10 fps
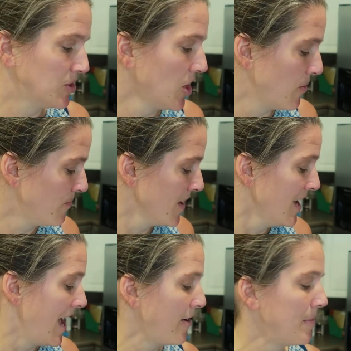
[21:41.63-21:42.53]
So
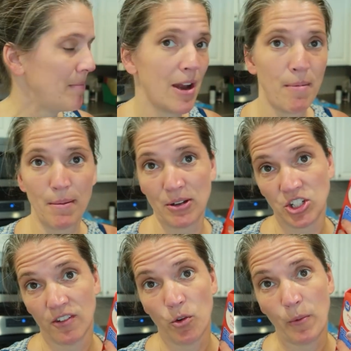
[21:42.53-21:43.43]
I remember that I bought a
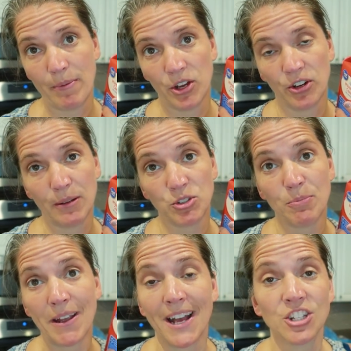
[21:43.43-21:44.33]
bunch of whipping cream
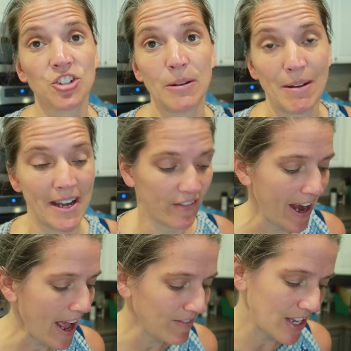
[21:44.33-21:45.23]
to make ice cream and never
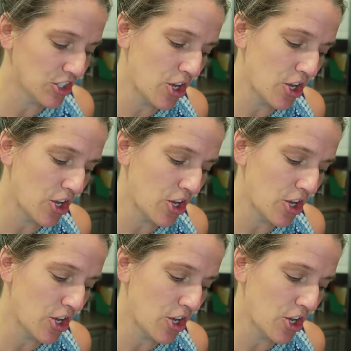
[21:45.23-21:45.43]
have yet.